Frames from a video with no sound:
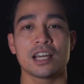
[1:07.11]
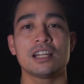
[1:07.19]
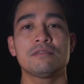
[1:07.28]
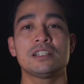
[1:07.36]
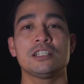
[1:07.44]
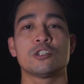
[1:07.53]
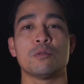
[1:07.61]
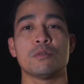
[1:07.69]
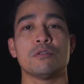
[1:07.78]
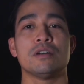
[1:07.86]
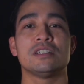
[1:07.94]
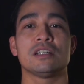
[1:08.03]
NFT
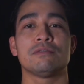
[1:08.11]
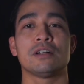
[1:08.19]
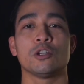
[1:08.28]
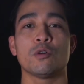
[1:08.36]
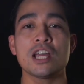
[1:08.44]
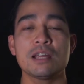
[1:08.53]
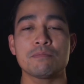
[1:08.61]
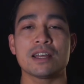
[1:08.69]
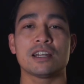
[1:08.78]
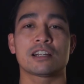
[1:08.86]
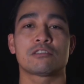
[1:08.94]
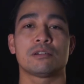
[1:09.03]
Tomo is a fellow ape
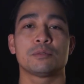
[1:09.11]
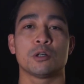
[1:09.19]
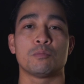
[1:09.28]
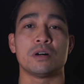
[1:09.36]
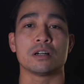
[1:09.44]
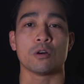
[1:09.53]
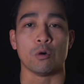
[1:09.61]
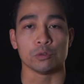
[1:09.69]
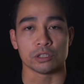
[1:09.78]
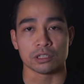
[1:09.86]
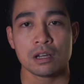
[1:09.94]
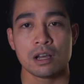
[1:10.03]
and a CryptoPunk
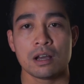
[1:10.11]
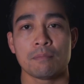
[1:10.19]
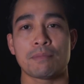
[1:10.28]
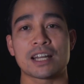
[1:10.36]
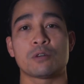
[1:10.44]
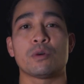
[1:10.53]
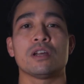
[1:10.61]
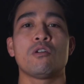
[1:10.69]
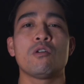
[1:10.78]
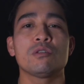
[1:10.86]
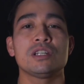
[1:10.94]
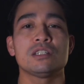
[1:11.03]
holder. By the way,
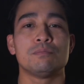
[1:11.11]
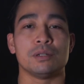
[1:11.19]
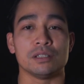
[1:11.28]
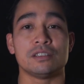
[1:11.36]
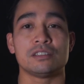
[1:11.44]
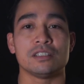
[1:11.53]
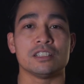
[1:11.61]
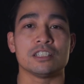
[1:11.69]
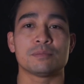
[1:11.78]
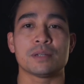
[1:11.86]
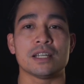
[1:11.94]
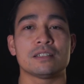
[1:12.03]
all these builders in this
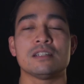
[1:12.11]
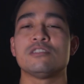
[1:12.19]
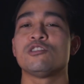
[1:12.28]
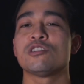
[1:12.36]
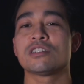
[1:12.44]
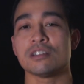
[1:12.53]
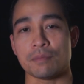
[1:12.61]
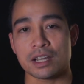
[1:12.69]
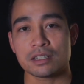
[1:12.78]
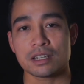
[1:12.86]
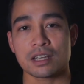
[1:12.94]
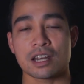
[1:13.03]
space is just
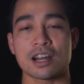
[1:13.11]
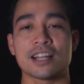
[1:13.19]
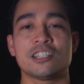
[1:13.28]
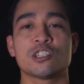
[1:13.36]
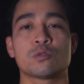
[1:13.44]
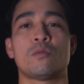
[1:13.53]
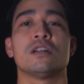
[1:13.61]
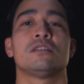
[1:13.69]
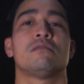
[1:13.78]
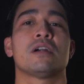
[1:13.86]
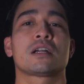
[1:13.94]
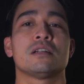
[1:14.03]
amazing and I just want
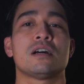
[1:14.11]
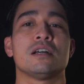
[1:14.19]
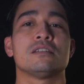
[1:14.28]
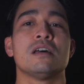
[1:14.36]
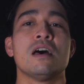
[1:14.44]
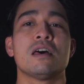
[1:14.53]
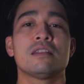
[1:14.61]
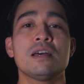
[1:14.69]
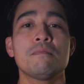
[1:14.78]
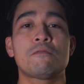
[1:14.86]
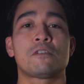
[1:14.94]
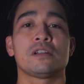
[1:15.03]
to recognize
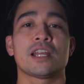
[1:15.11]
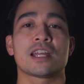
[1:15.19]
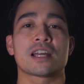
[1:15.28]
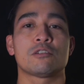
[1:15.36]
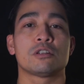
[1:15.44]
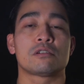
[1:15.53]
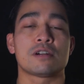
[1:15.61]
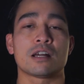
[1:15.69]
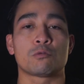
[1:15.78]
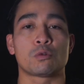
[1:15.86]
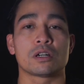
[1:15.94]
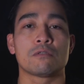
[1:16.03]
them for laying out the
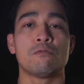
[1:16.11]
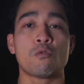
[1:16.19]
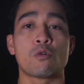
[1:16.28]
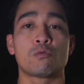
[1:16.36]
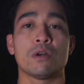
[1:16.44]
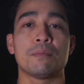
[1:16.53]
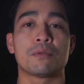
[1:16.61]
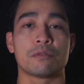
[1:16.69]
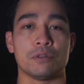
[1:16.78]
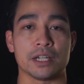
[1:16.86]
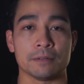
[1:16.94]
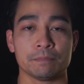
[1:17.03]
groundwork for
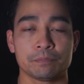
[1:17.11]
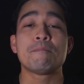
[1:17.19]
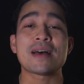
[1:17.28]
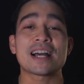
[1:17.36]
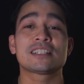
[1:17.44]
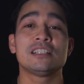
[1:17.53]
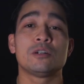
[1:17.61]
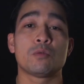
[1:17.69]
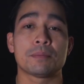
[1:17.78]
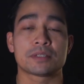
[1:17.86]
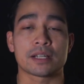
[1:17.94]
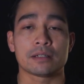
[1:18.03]
Web3. Back to the
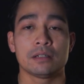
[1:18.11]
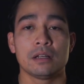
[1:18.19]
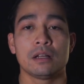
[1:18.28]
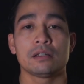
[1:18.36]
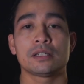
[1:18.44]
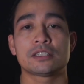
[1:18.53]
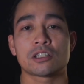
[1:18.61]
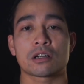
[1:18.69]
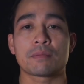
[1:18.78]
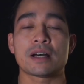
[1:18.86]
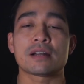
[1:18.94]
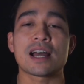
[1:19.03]
website let's talk
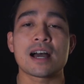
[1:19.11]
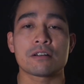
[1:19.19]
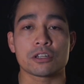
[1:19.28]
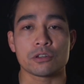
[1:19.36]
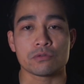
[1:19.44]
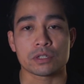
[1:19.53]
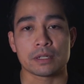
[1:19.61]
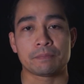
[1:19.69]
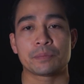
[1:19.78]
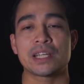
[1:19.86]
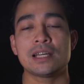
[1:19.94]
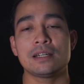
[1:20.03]
about how to use it.
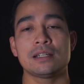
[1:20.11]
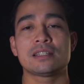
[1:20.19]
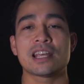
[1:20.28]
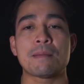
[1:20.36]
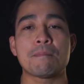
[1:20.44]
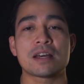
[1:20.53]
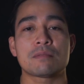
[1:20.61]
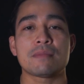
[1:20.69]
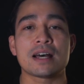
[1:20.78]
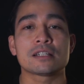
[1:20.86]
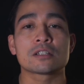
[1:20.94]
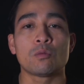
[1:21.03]
It is a
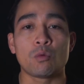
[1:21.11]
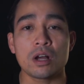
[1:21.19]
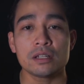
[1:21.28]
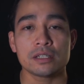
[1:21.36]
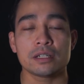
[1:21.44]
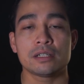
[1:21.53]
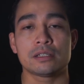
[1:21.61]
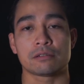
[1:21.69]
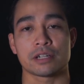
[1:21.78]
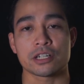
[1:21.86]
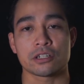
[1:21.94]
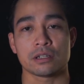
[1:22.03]
MetaMask wallet
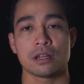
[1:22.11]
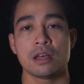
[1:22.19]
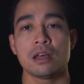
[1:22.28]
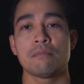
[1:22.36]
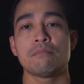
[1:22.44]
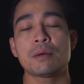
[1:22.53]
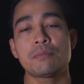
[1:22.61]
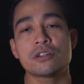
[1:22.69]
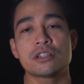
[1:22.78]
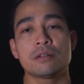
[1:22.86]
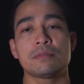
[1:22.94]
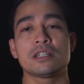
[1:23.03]
integration.
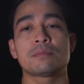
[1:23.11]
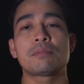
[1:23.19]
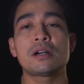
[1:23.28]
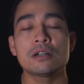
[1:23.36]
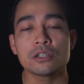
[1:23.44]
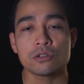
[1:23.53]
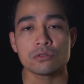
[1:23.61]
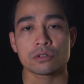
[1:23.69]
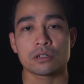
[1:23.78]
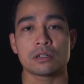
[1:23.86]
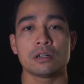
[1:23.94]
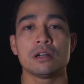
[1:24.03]
Membership is per
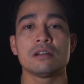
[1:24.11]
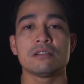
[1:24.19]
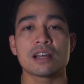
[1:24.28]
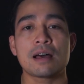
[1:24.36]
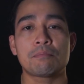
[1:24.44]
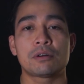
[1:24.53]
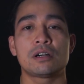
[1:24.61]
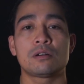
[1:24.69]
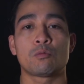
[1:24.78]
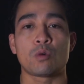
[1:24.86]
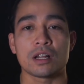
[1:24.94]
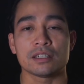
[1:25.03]
user, not per
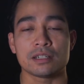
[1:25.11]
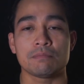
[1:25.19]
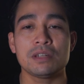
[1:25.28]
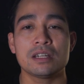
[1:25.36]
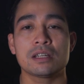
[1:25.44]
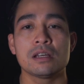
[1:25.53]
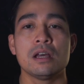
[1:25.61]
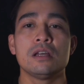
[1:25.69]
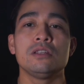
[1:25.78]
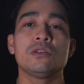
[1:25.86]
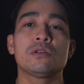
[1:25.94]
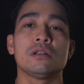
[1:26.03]
wallet, meaning
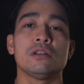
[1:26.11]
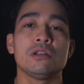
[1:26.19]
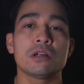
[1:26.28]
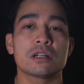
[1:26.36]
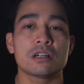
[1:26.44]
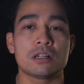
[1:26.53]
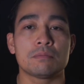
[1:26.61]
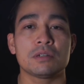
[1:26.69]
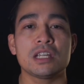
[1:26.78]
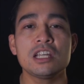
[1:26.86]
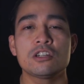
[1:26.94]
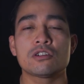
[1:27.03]
you can look
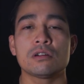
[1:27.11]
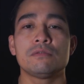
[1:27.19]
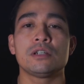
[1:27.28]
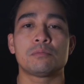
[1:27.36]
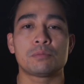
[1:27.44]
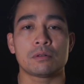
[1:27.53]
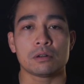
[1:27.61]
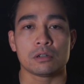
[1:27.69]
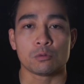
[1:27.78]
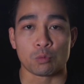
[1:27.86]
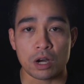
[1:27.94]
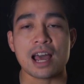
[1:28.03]
up each of your
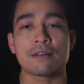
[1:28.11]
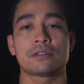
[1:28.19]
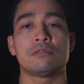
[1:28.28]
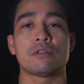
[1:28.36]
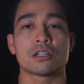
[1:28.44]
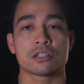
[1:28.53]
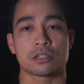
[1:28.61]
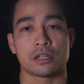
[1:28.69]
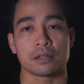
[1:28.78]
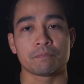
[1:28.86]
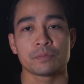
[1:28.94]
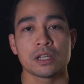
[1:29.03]
wallets after
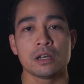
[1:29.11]
registering.